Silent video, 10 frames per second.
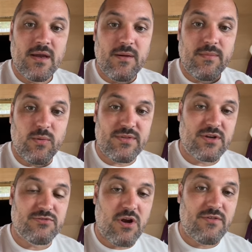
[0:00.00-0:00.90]
But with the
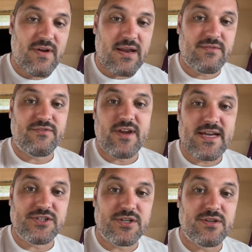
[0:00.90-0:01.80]
growth and
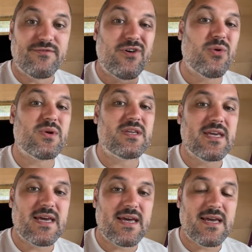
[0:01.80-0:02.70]
inflation, the following
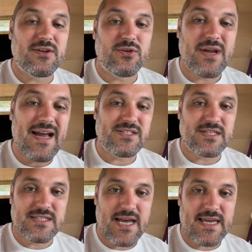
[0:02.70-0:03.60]
year, you'd actually
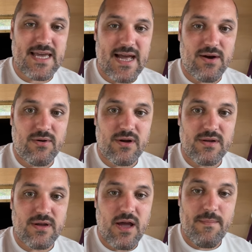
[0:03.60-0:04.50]
take out
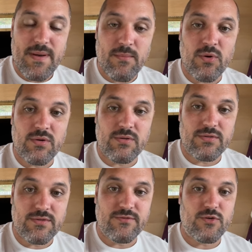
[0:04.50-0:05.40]
a bit more
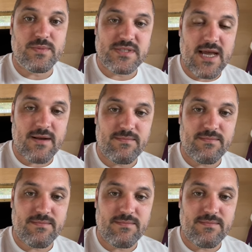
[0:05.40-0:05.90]
than 4%,